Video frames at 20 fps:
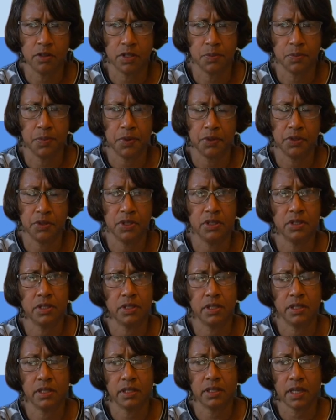
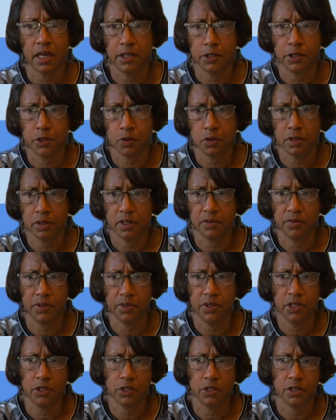correspondences and short
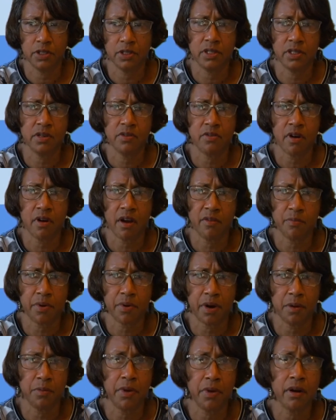definitions derived
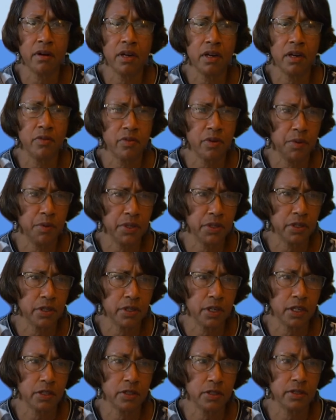primarily from
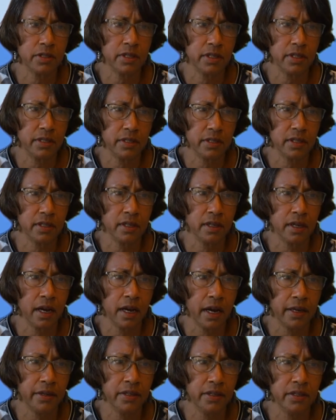international statistical
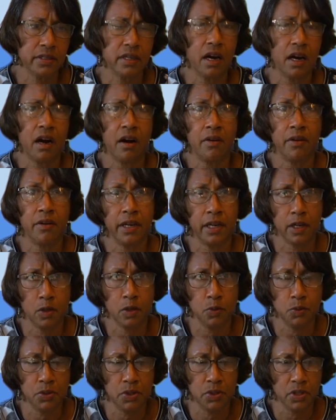guidance are
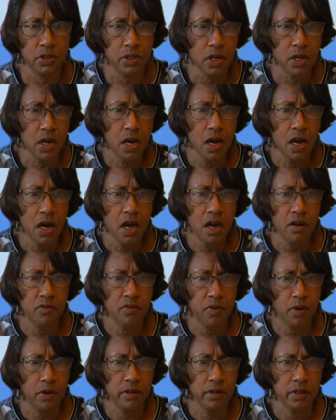included.
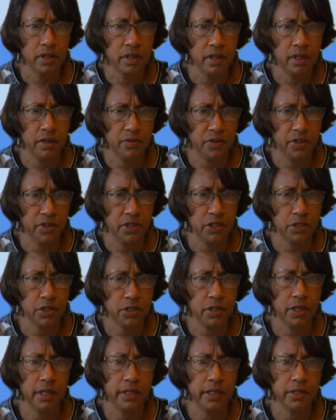Following the
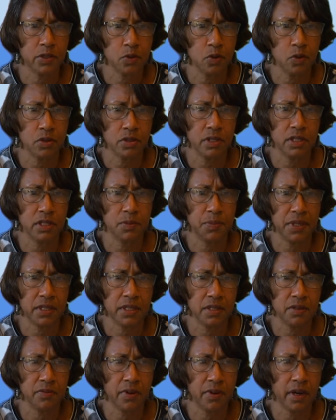definition, its source is
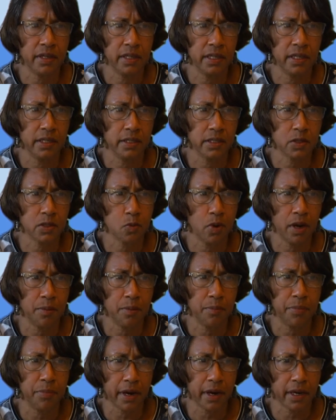specified in
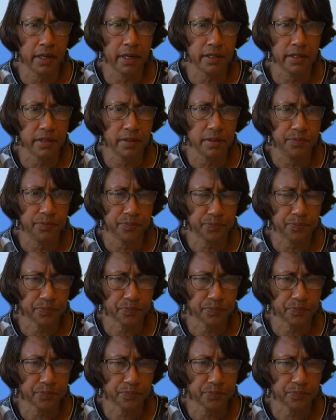square brackets.